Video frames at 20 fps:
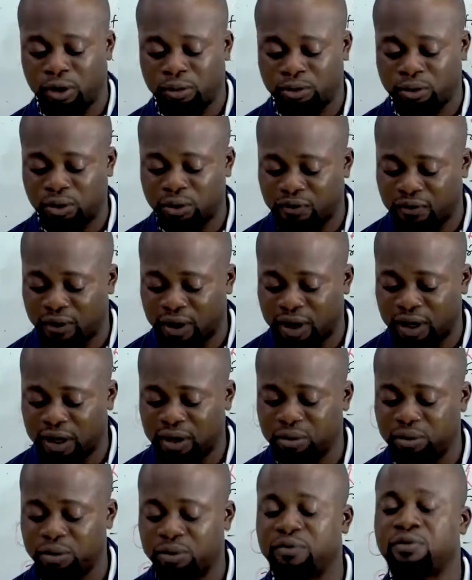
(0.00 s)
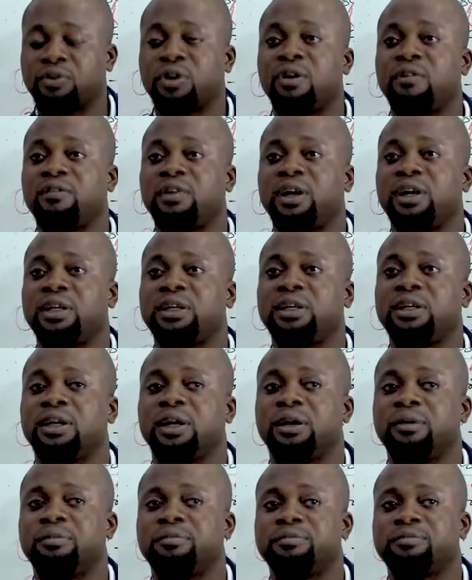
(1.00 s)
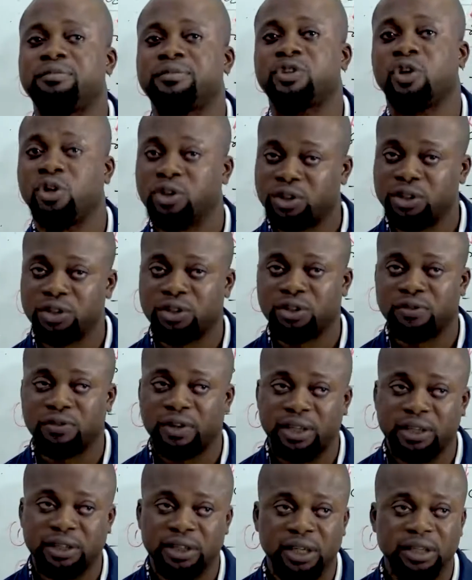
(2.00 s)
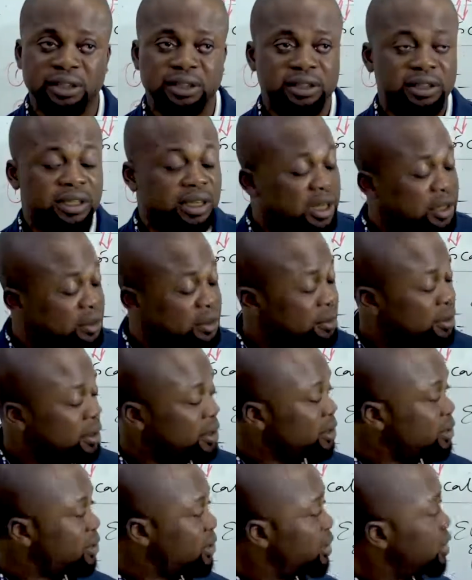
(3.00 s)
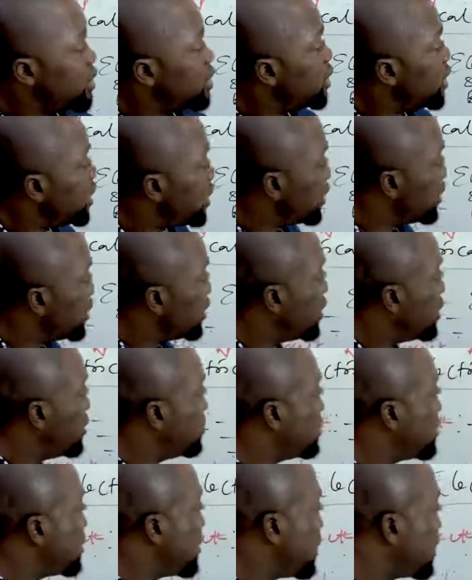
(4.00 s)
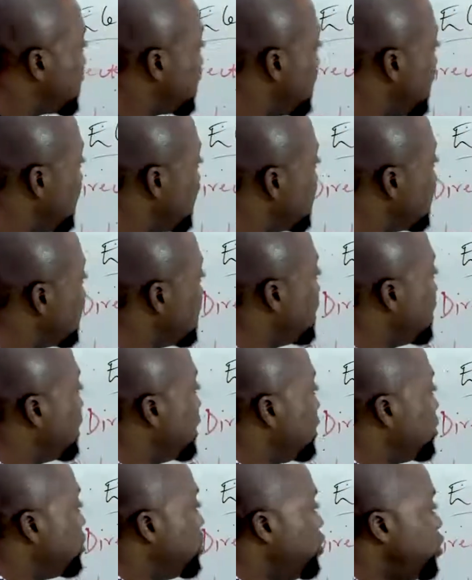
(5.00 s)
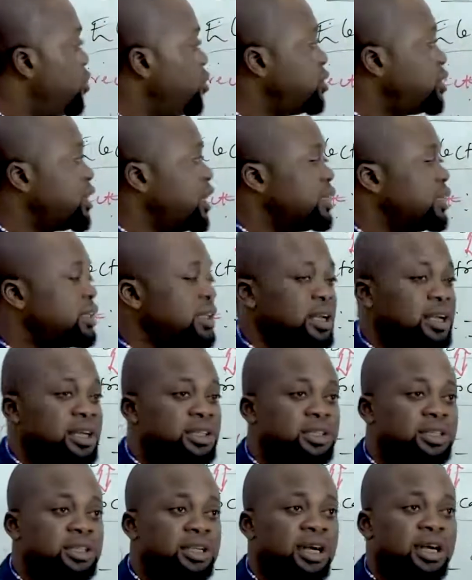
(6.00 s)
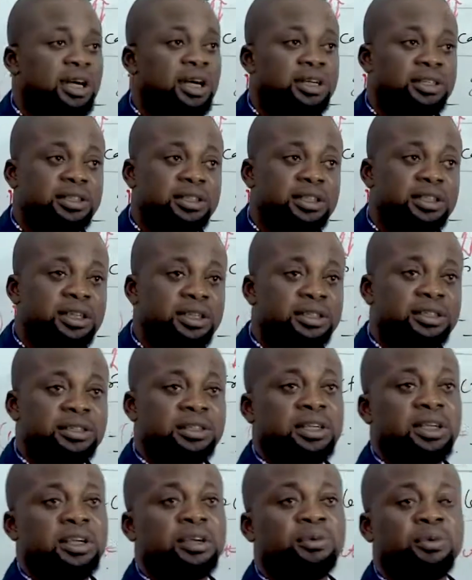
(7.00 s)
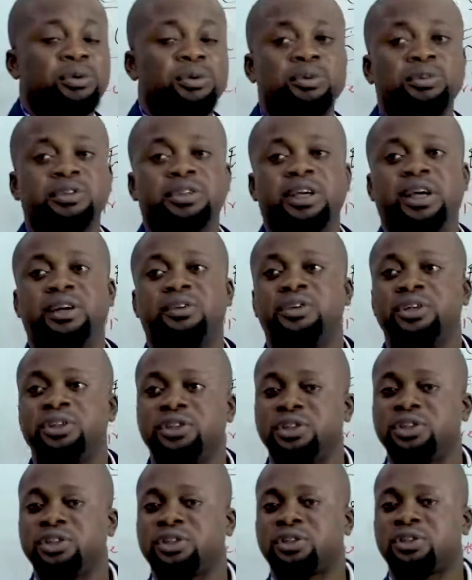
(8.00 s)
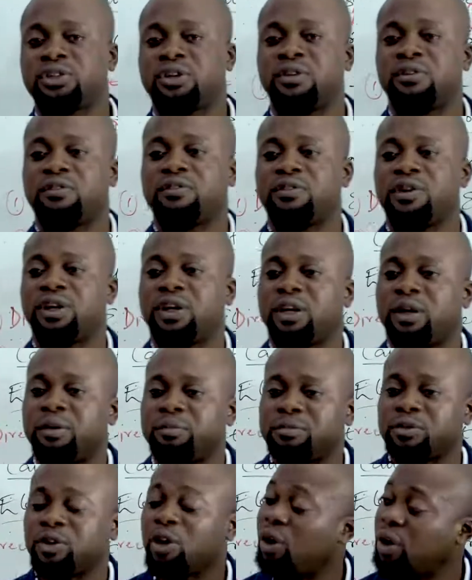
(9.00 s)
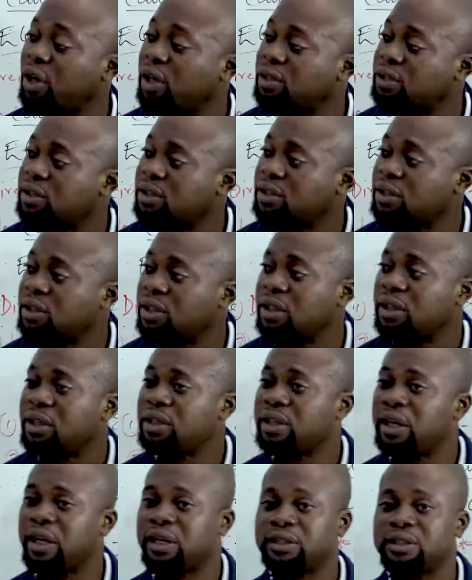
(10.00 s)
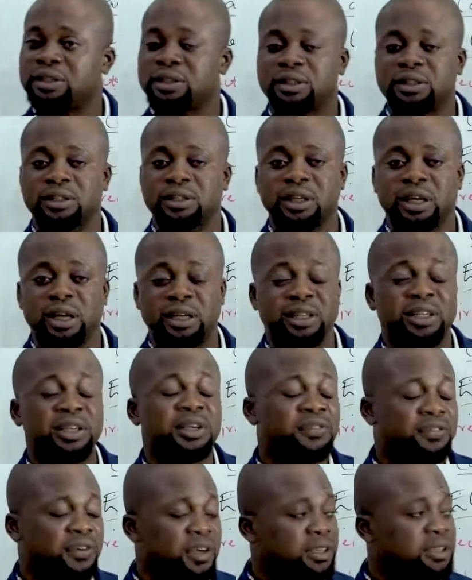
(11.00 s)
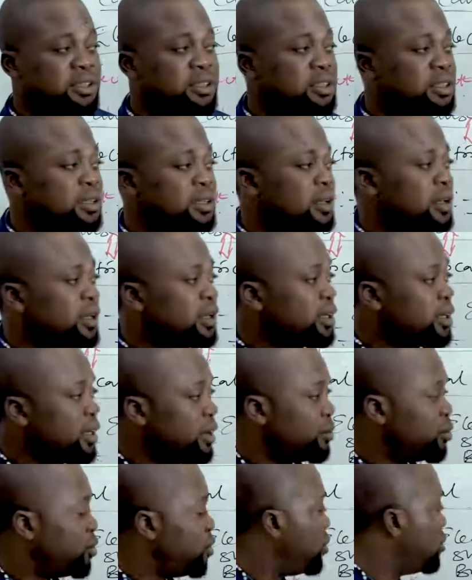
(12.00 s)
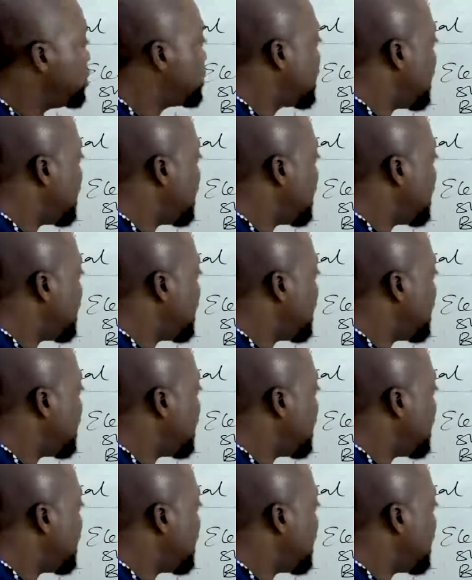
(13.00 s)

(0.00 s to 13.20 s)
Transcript: so far we've covered causes of hazards, like you can see, and accidents. We looked at electrical accidents. We looked at ranges of currents and the effects. Then we looked